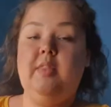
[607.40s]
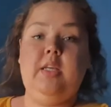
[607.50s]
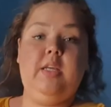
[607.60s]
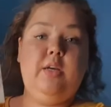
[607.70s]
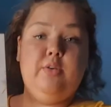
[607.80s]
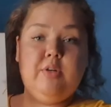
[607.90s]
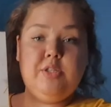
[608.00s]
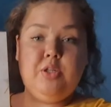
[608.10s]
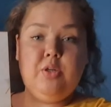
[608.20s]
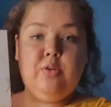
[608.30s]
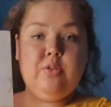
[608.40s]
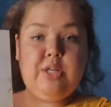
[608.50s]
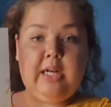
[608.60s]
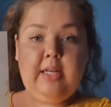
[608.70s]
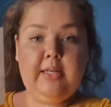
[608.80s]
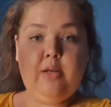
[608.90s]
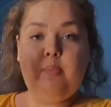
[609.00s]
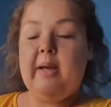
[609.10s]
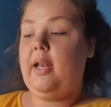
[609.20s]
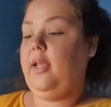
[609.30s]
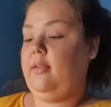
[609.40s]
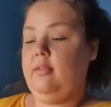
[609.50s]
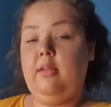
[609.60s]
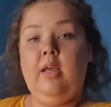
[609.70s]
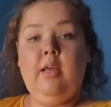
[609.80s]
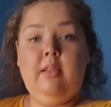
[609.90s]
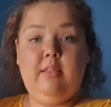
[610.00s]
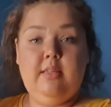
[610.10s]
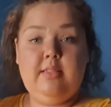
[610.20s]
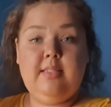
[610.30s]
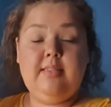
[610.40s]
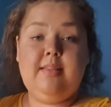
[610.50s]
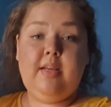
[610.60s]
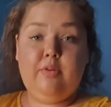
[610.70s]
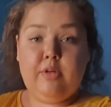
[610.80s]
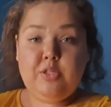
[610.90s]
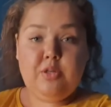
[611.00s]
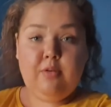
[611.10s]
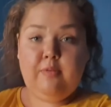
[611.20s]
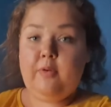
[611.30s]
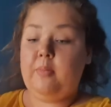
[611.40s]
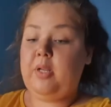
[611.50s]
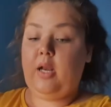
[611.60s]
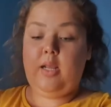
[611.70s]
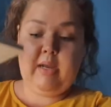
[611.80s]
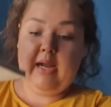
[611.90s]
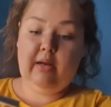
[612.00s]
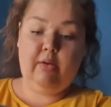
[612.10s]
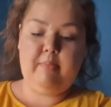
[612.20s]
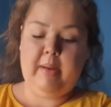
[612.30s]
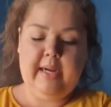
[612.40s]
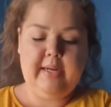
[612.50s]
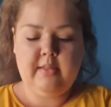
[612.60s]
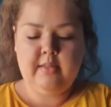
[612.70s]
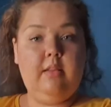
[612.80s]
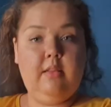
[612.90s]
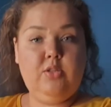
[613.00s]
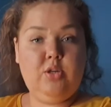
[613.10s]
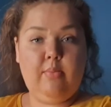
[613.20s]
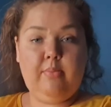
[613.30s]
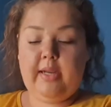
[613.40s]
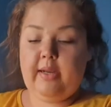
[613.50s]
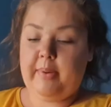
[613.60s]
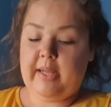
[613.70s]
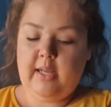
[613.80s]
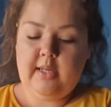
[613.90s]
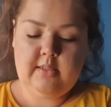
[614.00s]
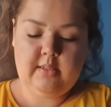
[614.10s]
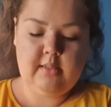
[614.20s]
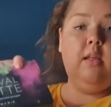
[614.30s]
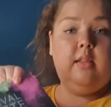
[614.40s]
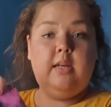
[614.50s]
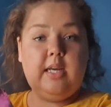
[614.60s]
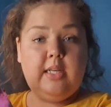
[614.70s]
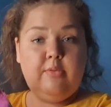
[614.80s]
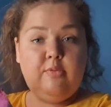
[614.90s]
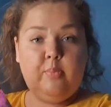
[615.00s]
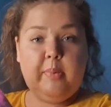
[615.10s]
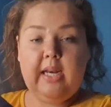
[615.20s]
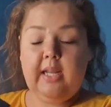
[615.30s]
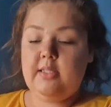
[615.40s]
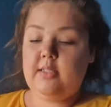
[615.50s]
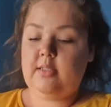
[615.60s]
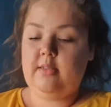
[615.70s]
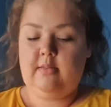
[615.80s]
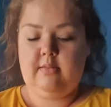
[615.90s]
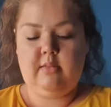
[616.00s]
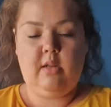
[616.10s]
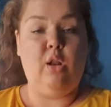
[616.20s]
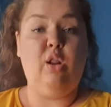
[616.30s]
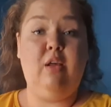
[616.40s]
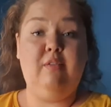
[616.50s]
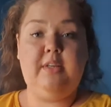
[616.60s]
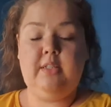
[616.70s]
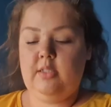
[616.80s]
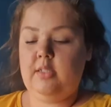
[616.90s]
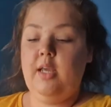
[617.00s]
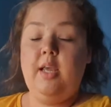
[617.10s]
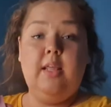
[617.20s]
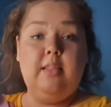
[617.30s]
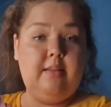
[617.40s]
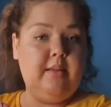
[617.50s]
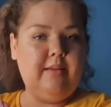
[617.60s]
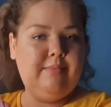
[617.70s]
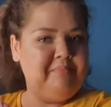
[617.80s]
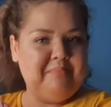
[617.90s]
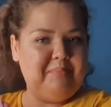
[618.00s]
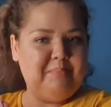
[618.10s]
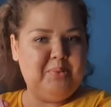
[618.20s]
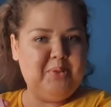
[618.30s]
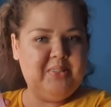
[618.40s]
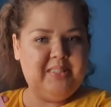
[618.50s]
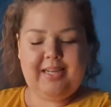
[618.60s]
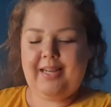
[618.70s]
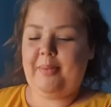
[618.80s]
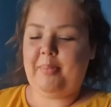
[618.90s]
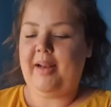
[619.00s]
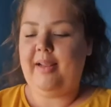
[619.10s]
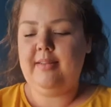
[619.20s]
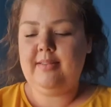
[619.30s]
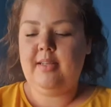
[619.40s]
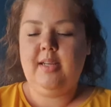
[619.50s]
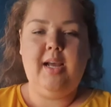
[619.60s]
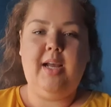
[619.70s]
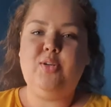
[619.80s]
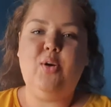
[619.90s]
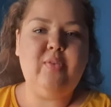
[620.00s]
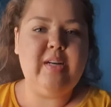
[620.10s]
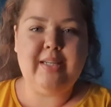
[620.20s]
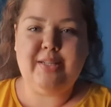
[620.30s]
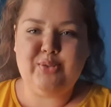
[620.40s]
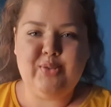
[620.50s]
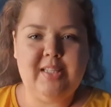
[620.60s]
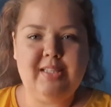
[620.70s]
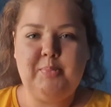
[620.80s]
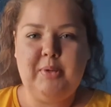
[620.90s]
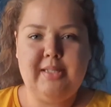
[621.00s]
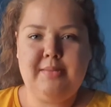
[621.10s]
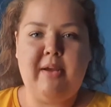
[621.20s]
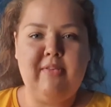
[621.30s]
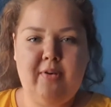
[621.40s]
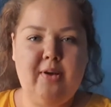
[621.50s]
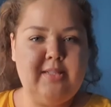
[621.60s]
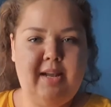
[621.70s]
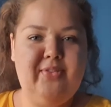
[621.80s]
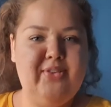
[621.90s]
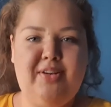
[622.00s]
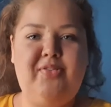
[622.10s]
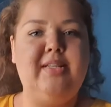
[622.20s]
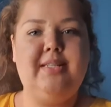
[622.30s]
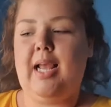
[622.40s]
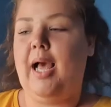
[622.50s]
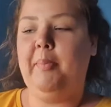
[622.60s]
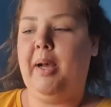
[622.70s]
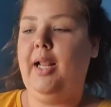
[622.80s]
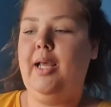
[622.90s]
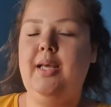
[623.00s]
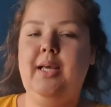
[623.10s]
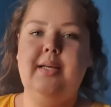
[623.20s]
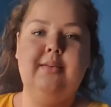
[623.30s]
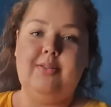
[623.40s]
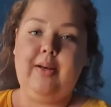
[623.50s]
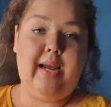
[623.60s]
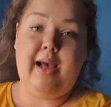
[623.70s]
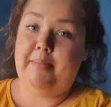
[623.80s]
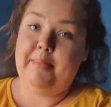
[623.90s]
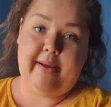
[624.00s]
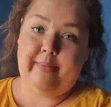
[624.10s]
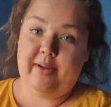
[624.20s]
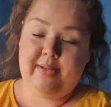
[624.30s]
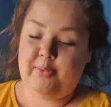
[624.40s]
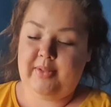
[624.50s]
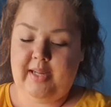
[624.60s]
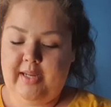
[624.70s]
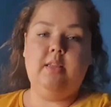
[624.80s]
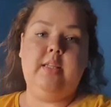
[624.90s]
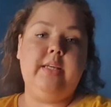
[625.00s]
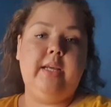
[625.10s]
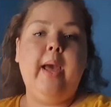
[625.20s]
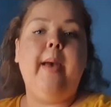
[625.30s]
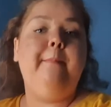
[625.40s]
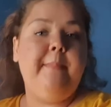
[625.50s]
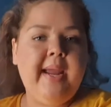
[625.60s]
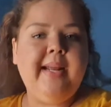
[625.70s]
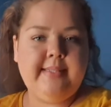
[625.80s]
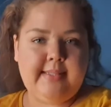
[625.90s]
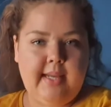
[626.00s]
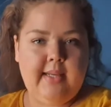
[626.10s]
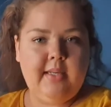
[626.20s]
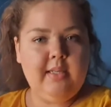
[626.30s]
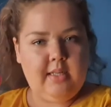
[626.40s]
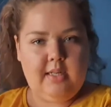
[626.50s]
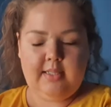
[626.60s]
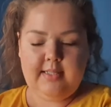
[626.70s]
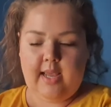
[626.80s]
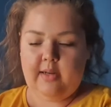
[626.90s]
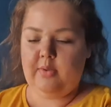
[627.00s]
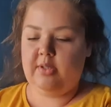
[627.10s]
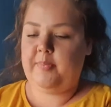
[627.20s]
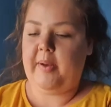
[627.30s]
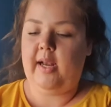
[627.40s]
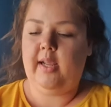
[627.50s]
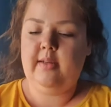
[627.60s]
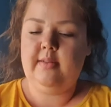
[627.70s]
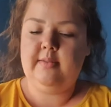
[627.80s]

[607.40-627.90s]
The original Jaclyn Hill palette. This is the original formula. I love mine. The Jawbreaker palette. The Carnival palette. Love it. The Beauty Killer palette. I don't really use this, but it's my first ever Jeffree Star palette, so I can't part ways with it. The amazing Alyssa Edwards palette.